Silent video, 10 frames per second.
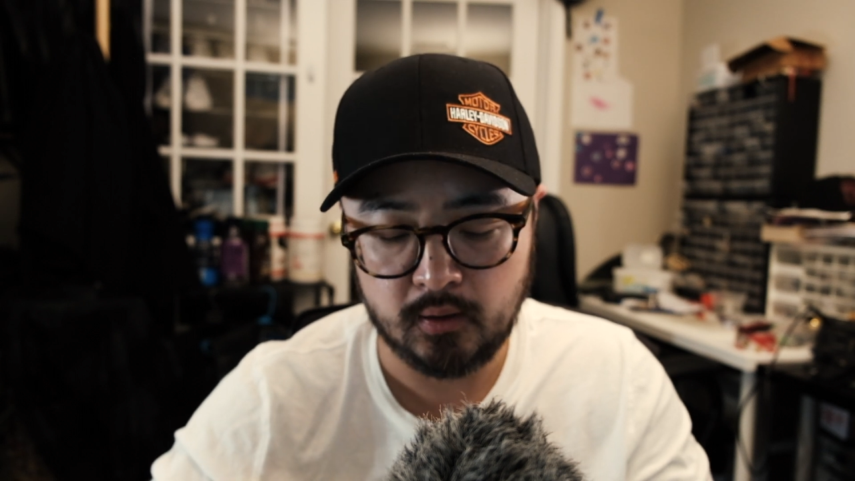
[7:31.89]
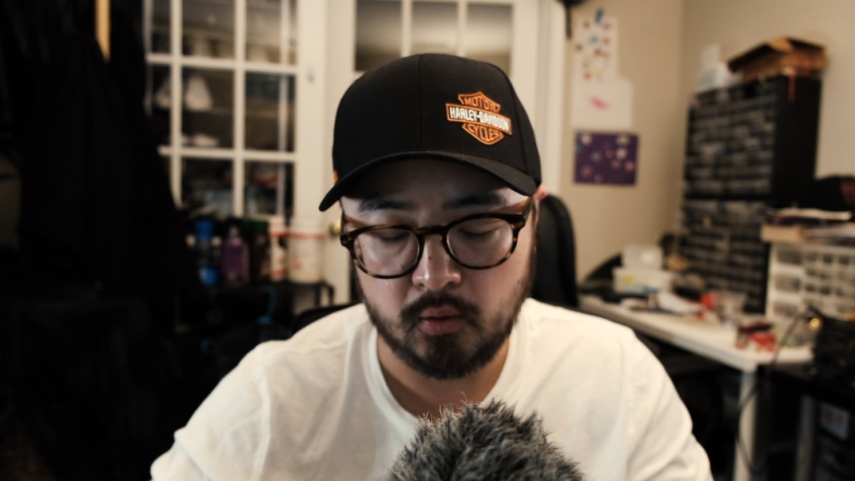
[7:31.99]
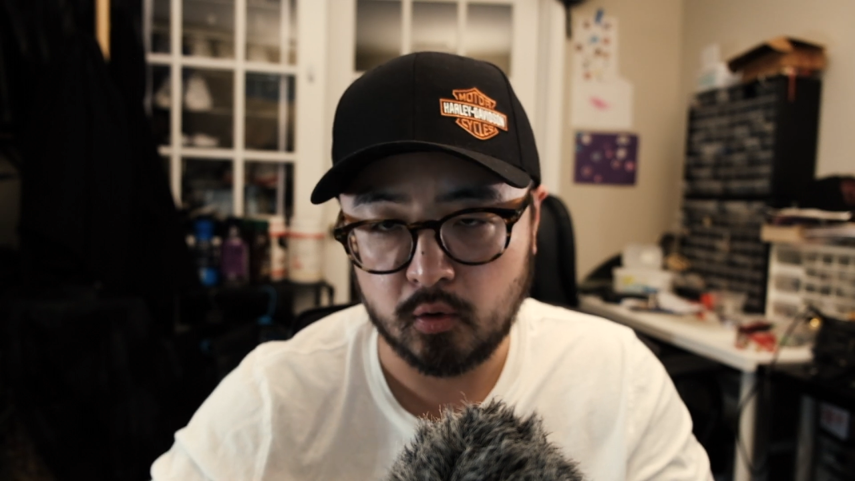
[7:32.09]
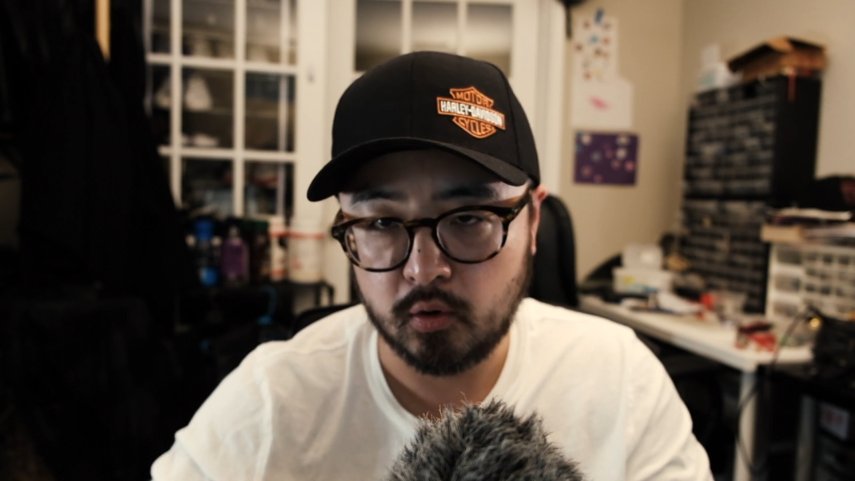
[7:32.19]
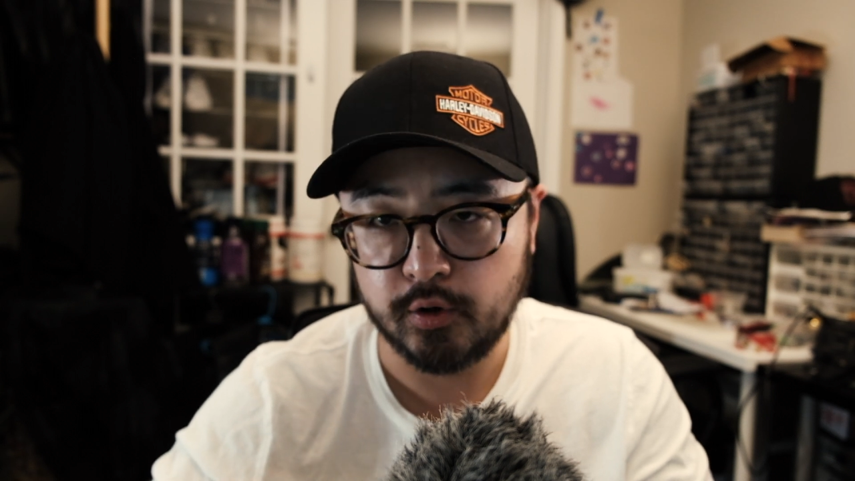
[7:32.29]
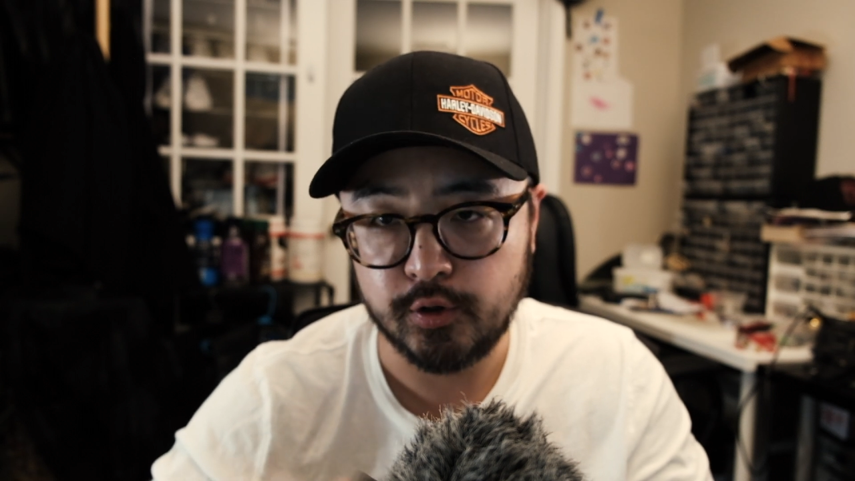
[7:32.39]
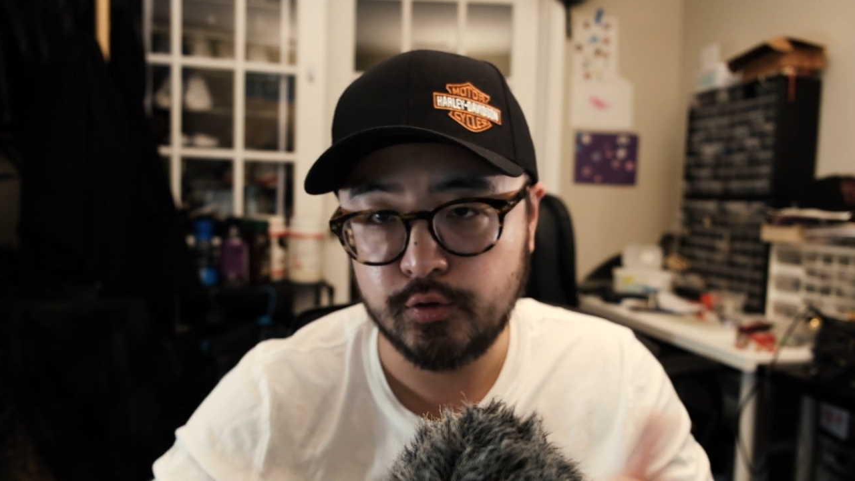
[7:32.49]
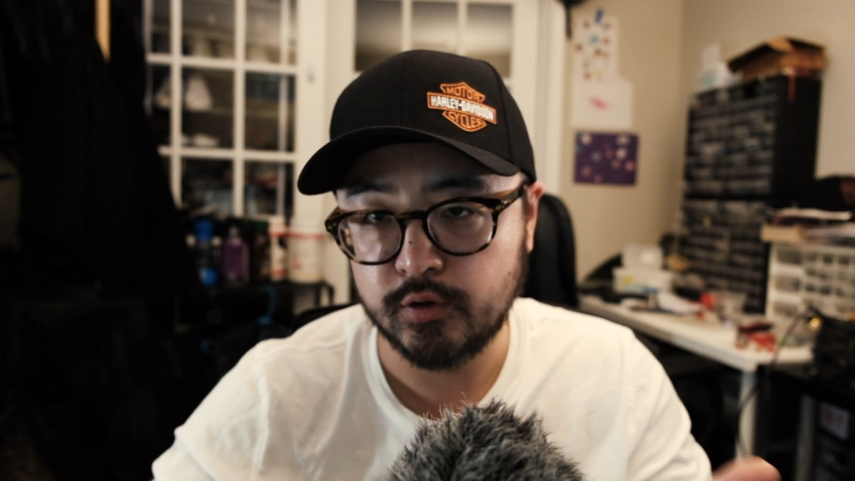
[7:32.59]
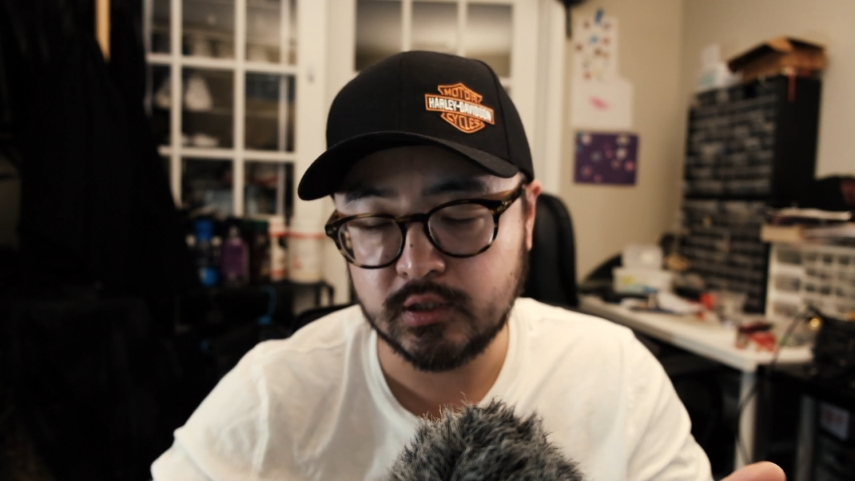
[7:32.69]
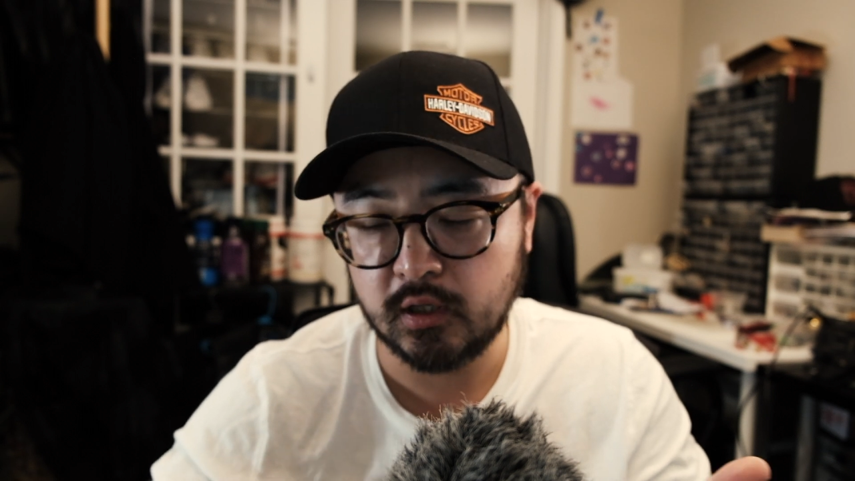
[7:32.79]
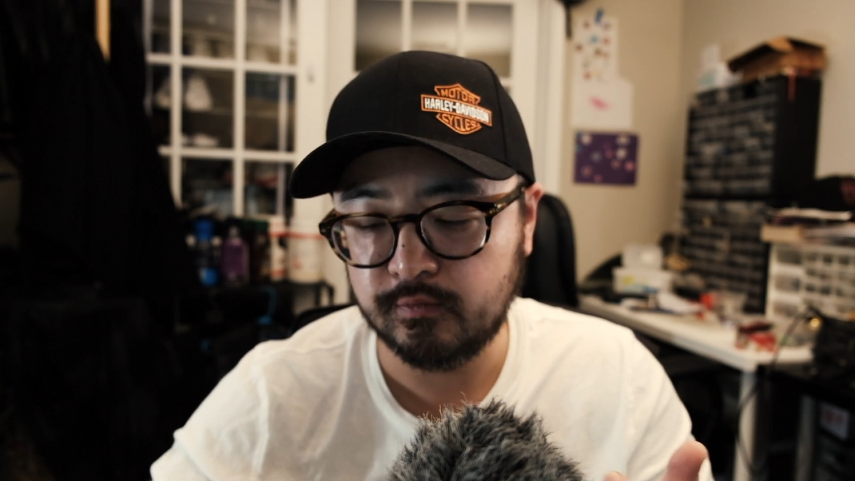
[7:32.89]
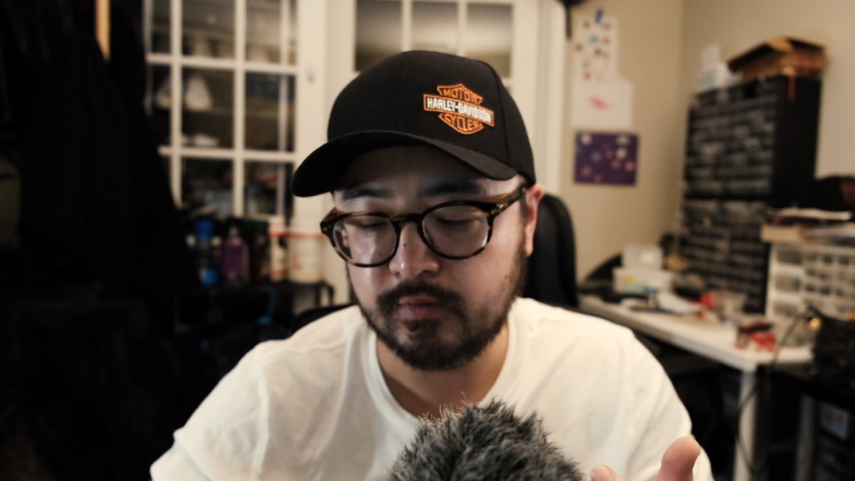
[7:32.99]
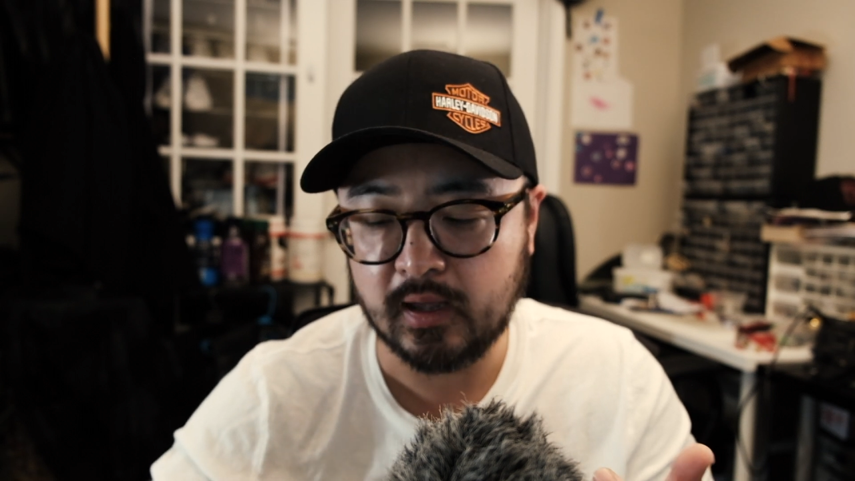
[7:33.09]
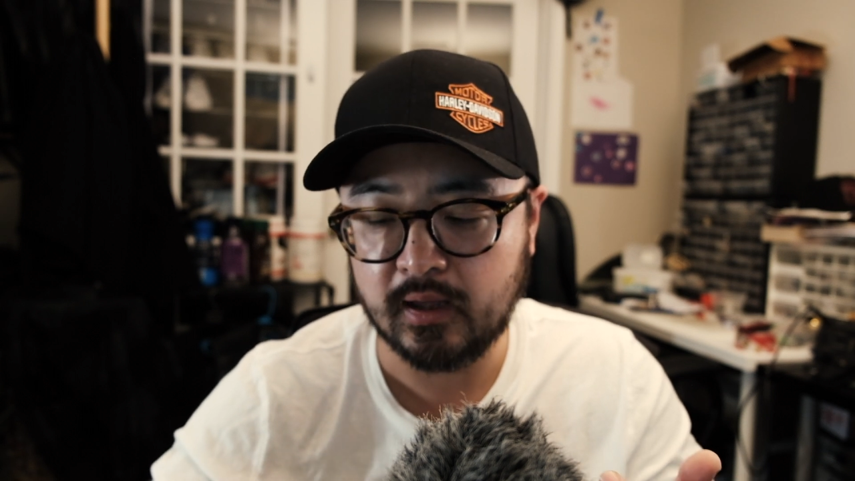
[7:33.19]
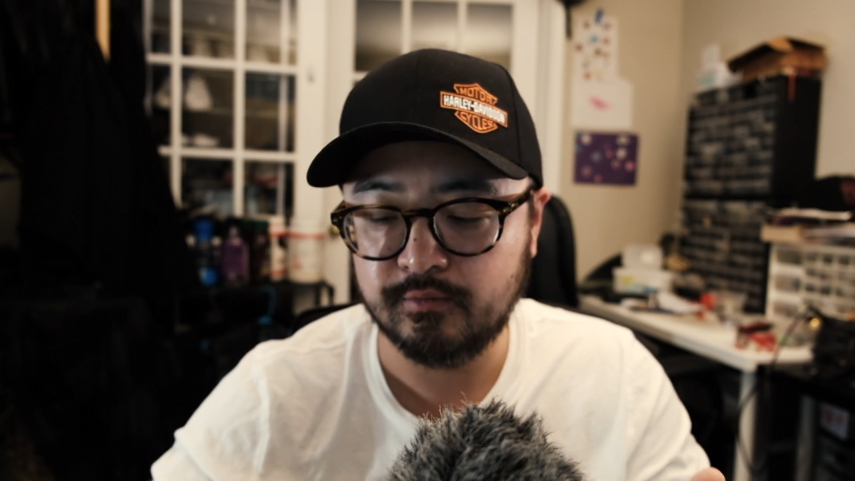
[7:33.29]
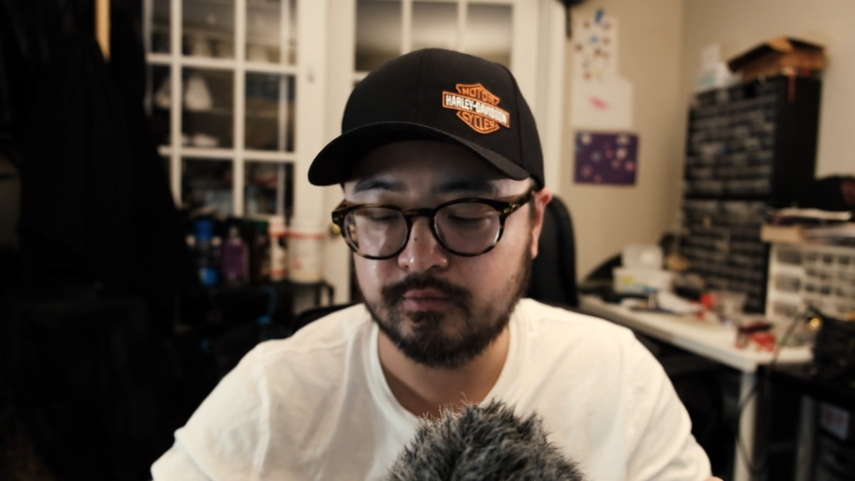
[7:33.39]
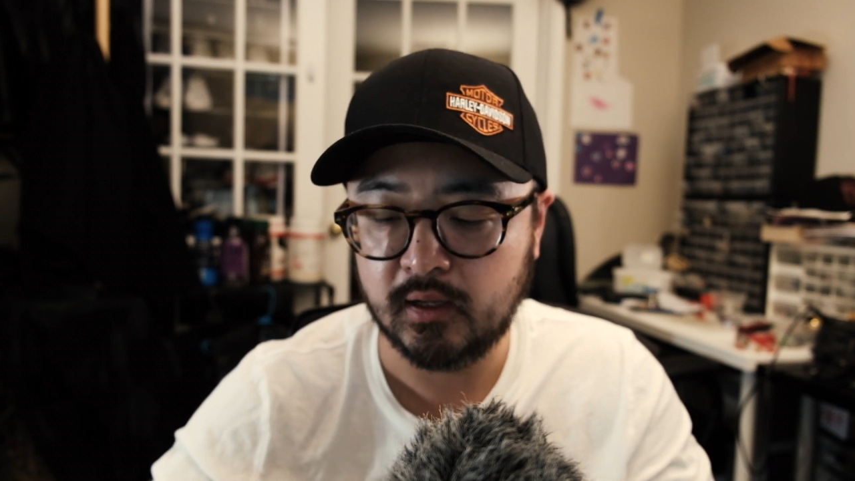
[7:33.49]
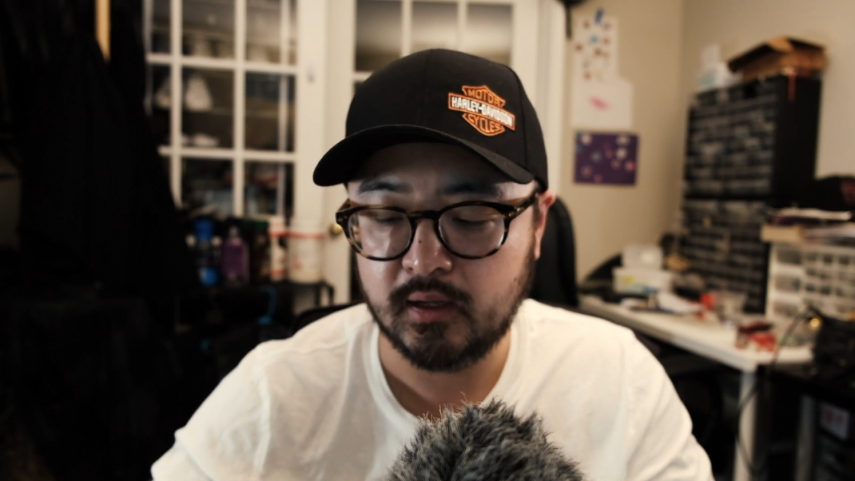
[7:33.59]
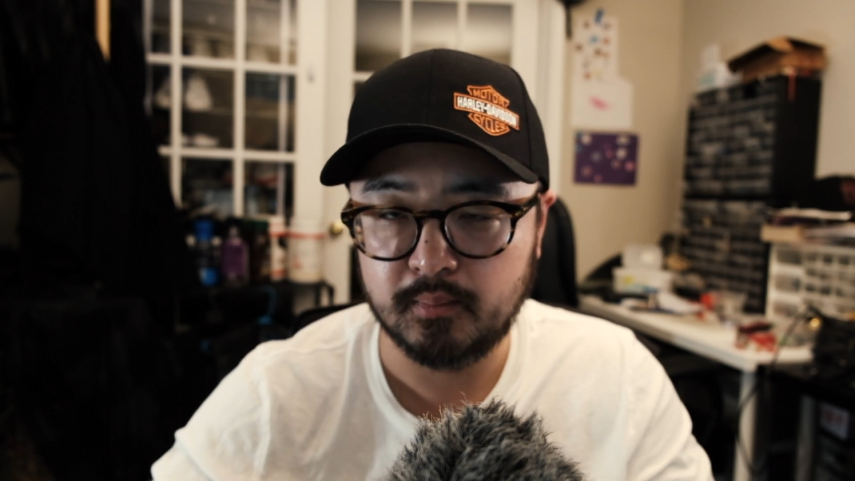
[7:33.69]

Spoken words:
or you yourself have